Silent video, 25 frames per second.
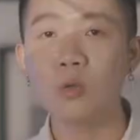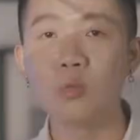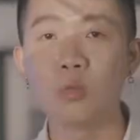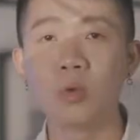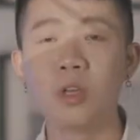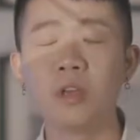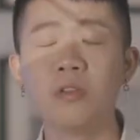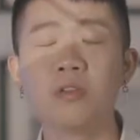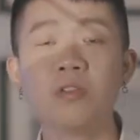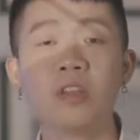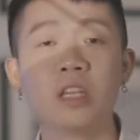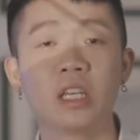
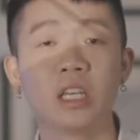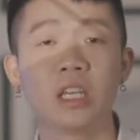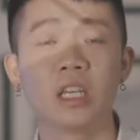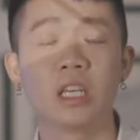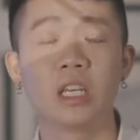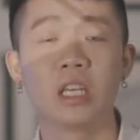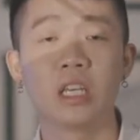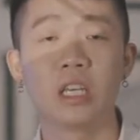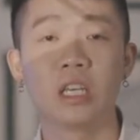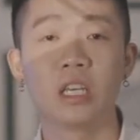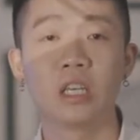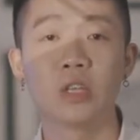with
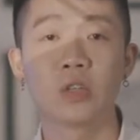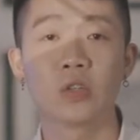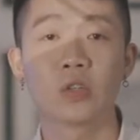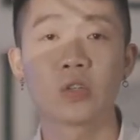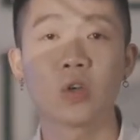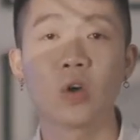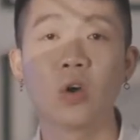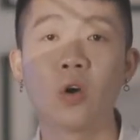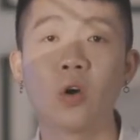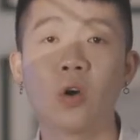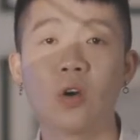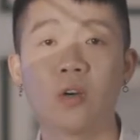the
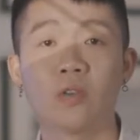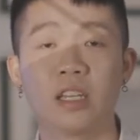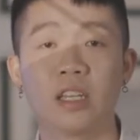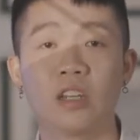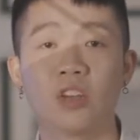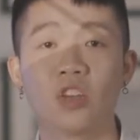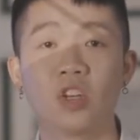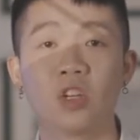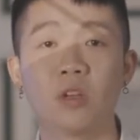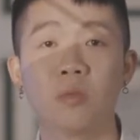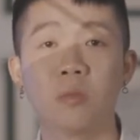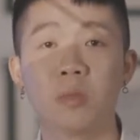soar of
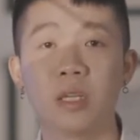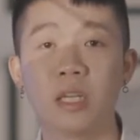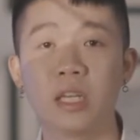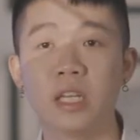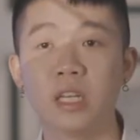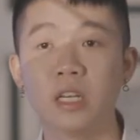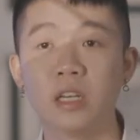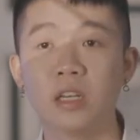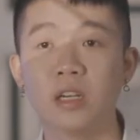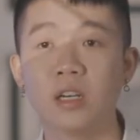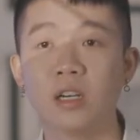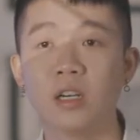digital
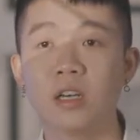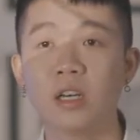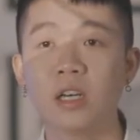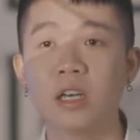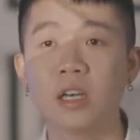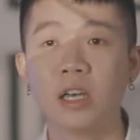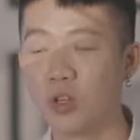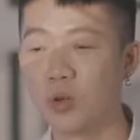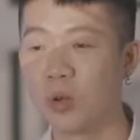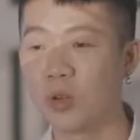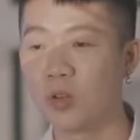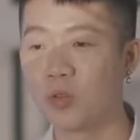media,
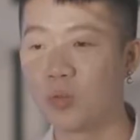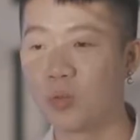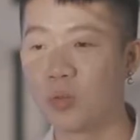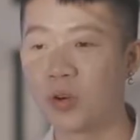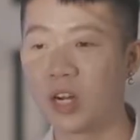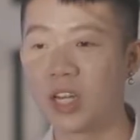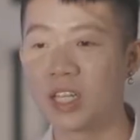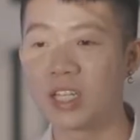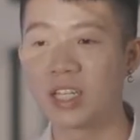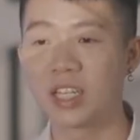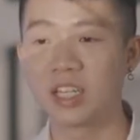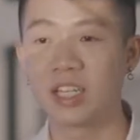do you want to
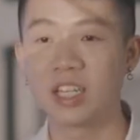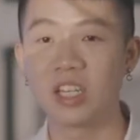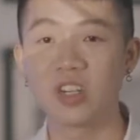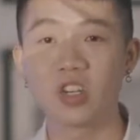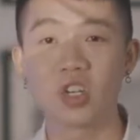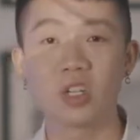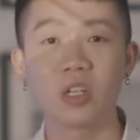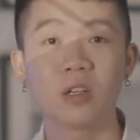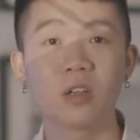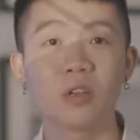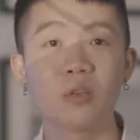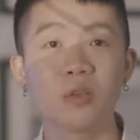price the
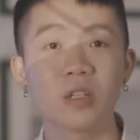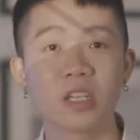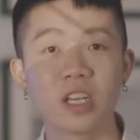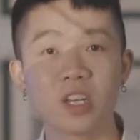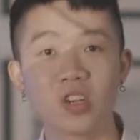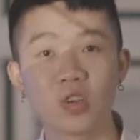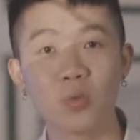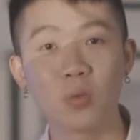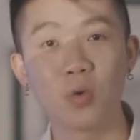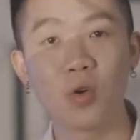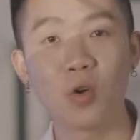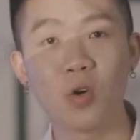digital
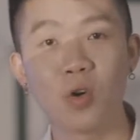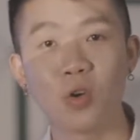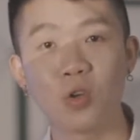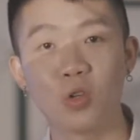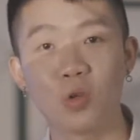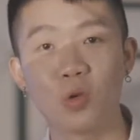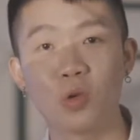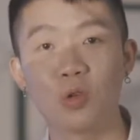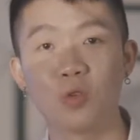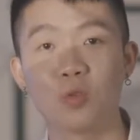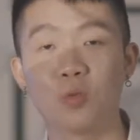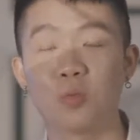usage more, or do
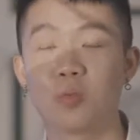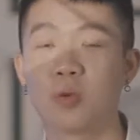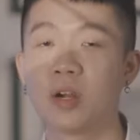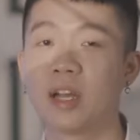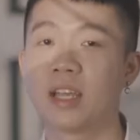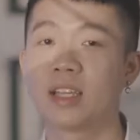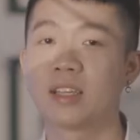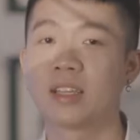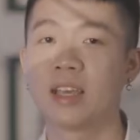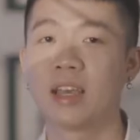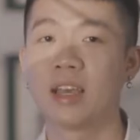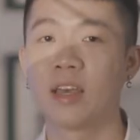you want to
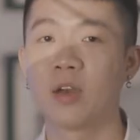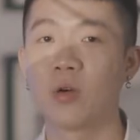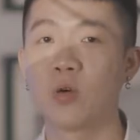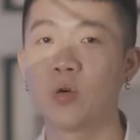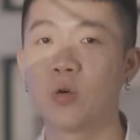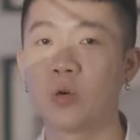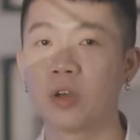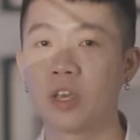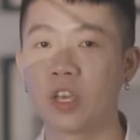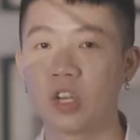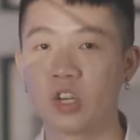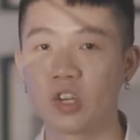price like
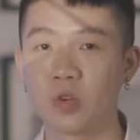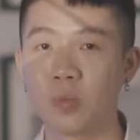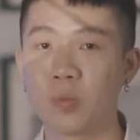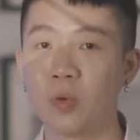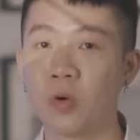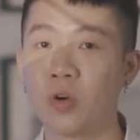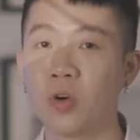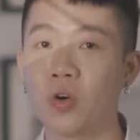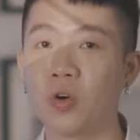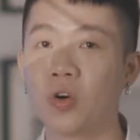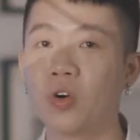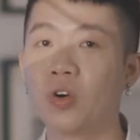OOH
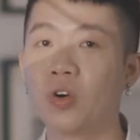more?